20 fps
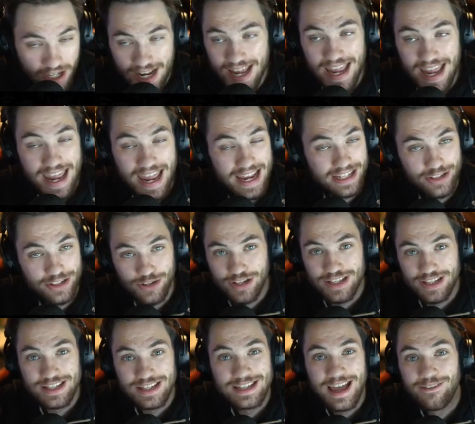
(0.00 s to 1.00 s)
and you just
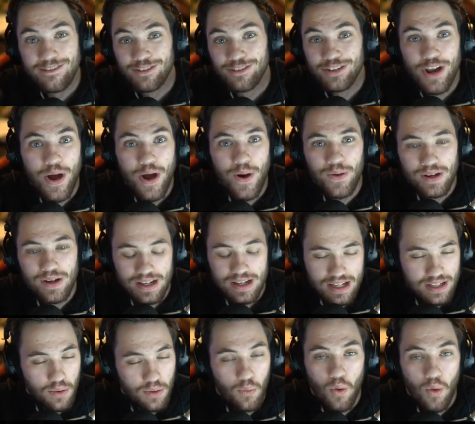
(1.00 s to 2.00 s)
never know.
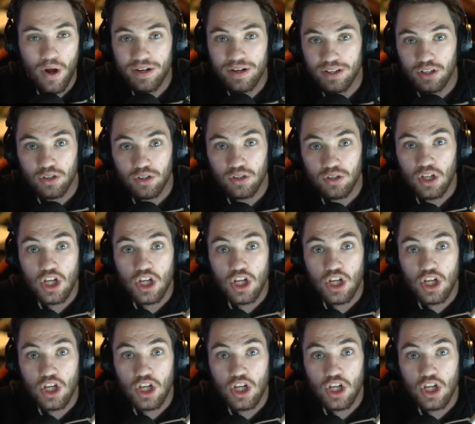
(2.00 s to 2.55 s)
One little